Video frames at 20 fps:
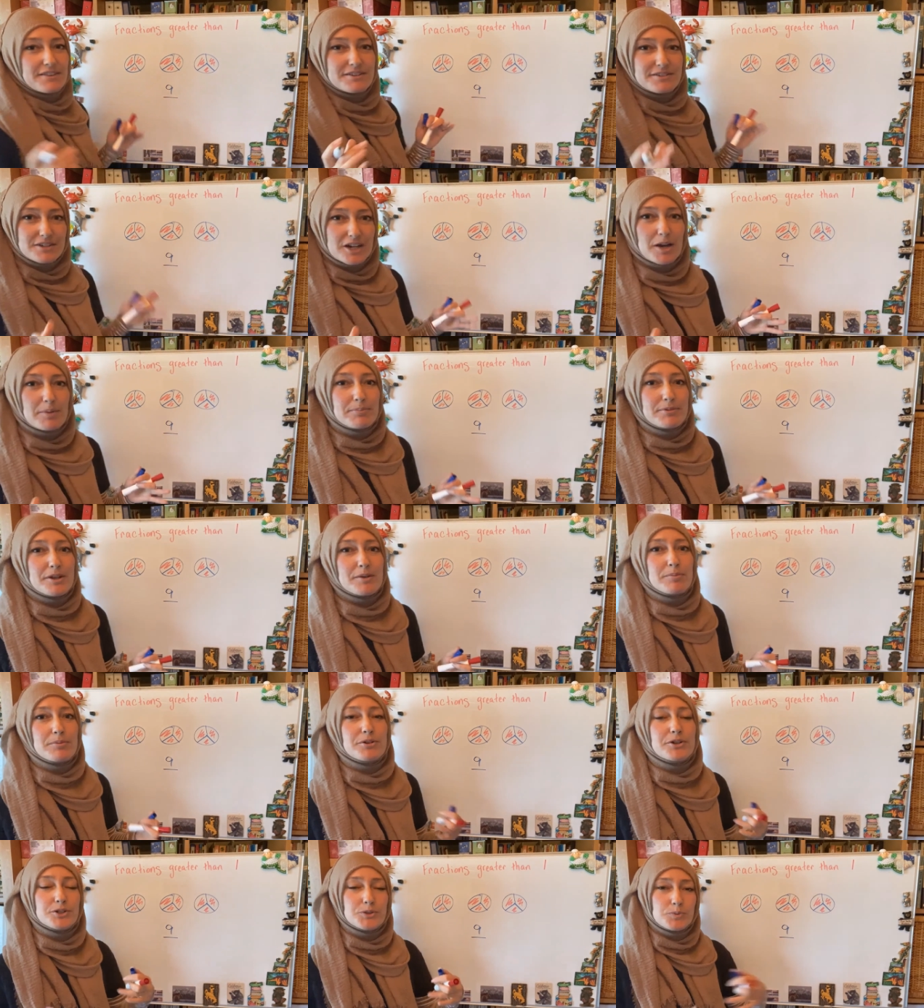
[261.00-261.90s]
top
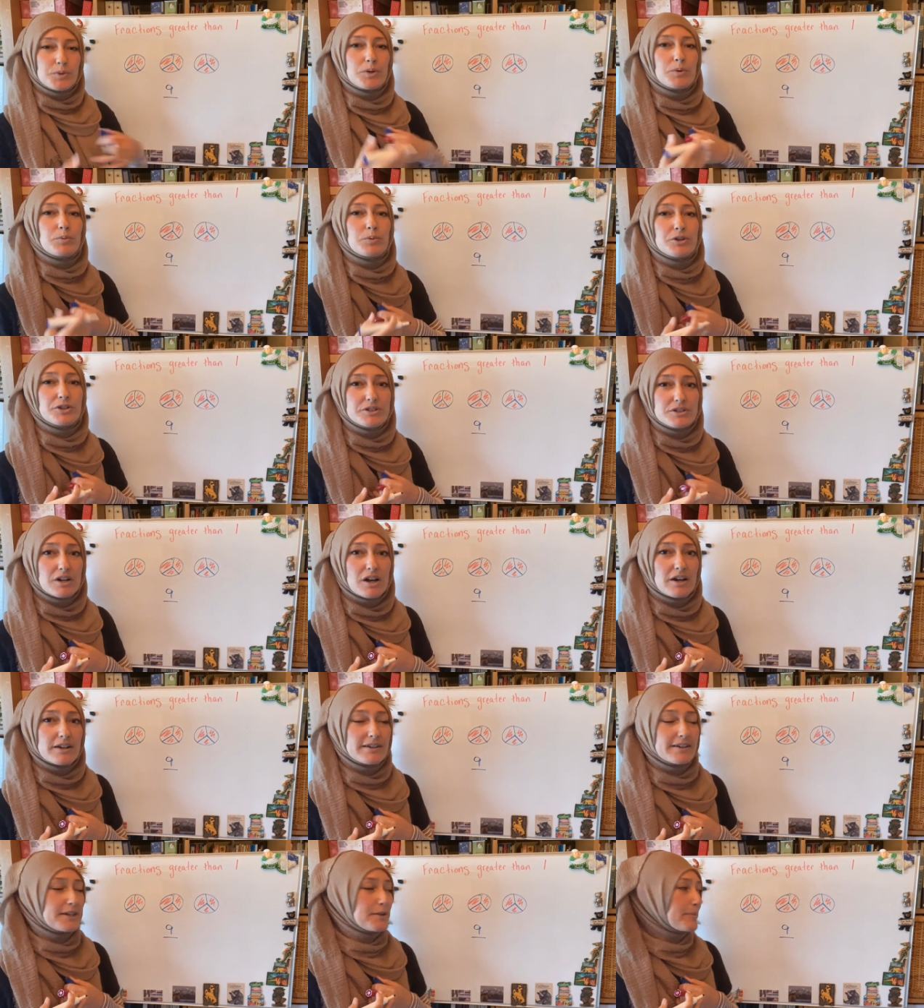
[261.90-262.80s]
number is what we're
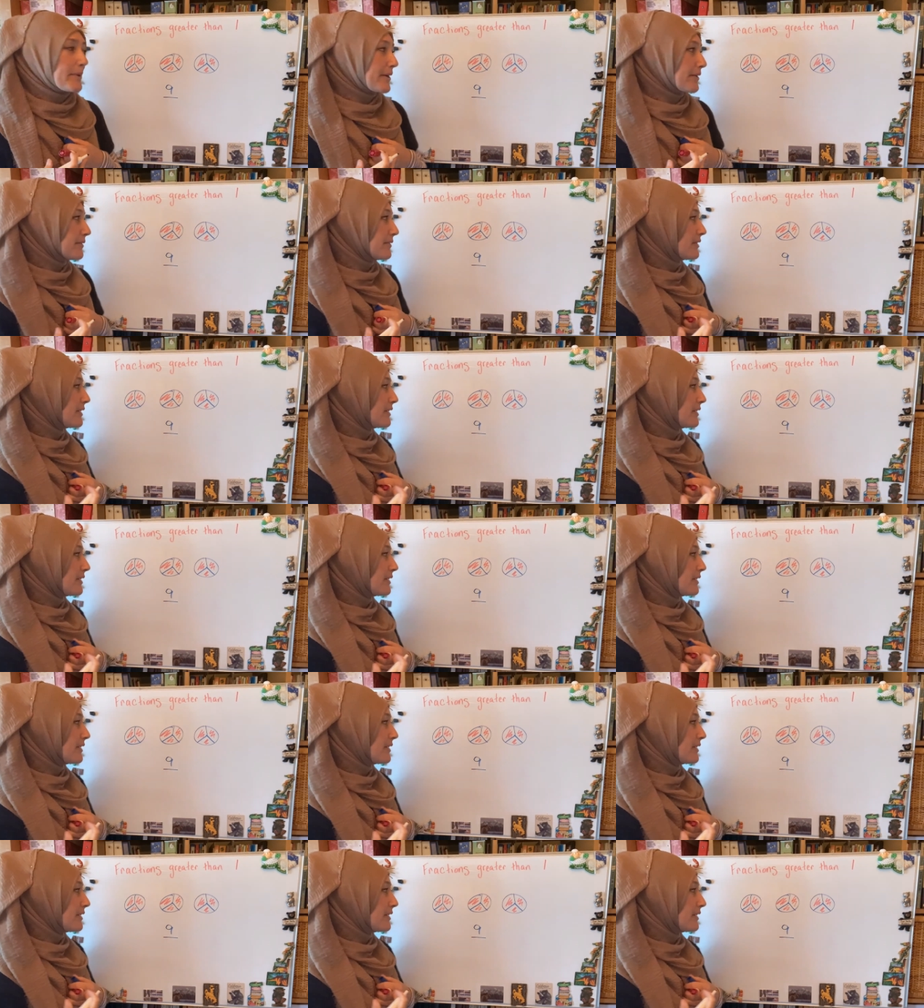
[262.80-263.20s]
talking about.